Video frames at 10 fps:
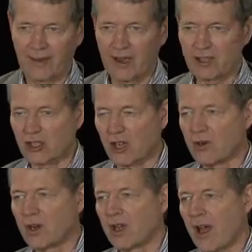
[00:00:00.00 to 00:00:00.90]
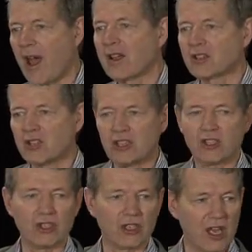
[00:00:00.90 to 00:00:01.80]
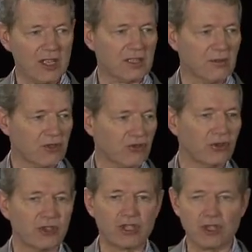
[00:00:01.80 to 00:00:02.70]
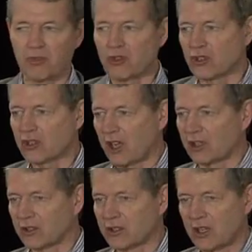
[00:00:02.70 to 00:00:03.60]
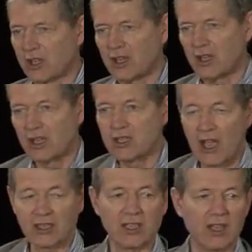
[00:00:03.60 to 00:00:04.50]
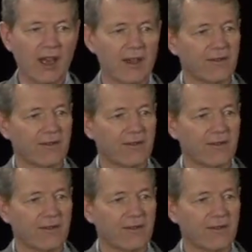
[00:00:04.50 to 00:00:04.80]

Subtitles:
And so access to customers through distribution channels is actually a